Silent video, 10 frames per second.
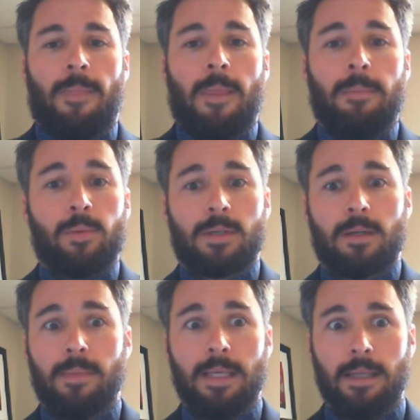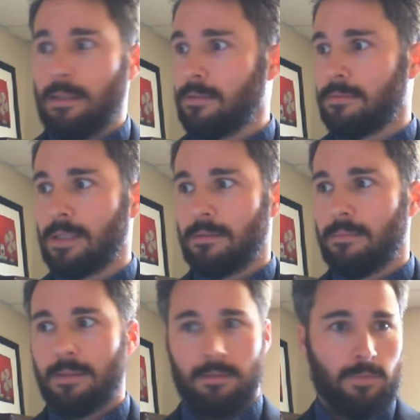And people started being like, oh,
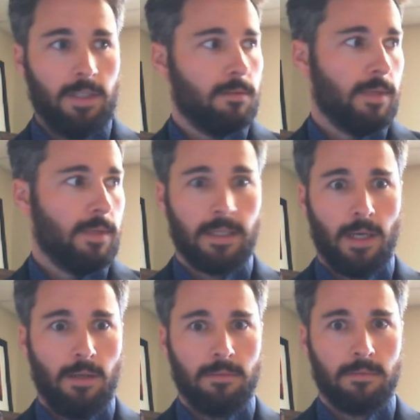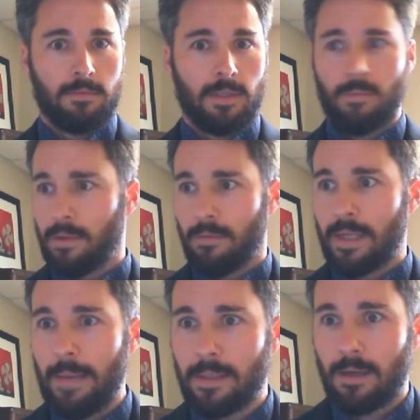wait, we can go? Like,
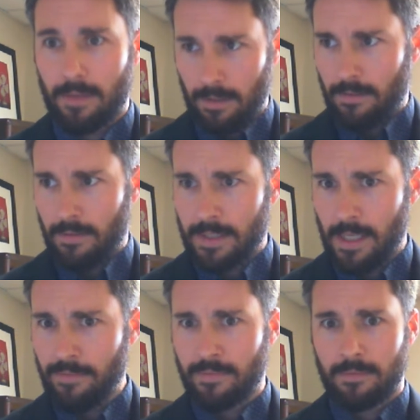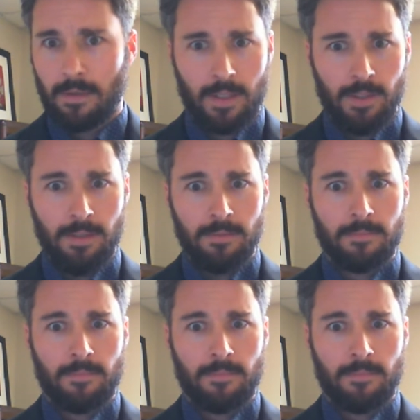what happened to them? Are they safe? Are they good?